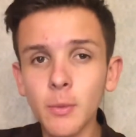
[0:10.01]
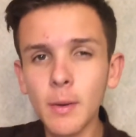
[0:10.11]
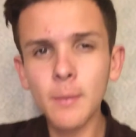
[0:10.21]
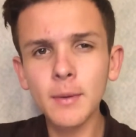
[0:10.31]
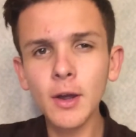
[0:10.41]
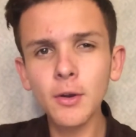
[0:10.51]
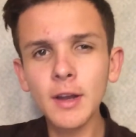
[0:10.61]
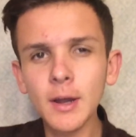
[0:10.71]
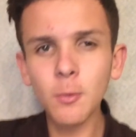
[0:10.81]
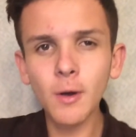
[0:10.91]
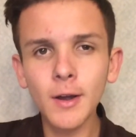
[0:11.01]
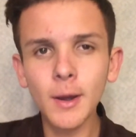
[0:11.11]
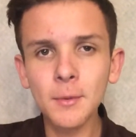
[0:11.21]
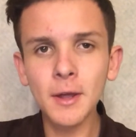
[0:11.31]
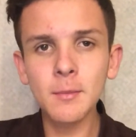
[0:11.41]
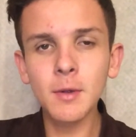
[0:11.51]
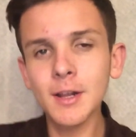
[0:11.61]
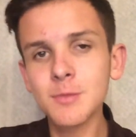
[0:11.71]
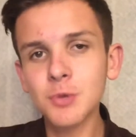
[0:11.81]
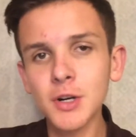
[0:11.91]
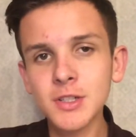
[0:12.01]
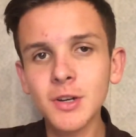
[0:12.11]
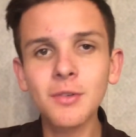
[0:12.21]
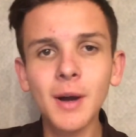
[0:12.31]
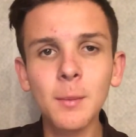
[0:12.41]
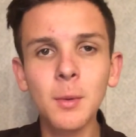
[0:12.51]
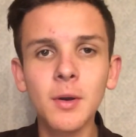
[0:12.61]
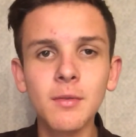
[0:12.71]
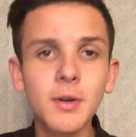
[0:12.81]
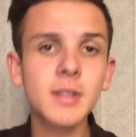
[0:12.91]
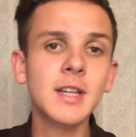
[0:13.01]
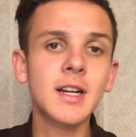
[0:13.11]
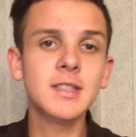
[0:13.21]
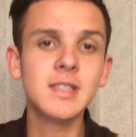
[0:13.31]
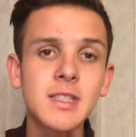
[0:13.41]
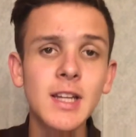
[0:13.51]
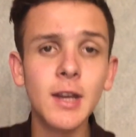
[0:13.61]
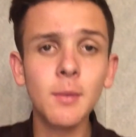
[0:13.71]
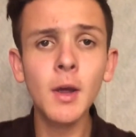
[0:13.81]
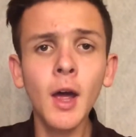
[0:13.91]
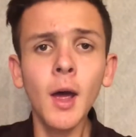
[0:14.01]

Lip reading: where we only had one cup game against Brighton & Hove Albion at Vitality Stadium.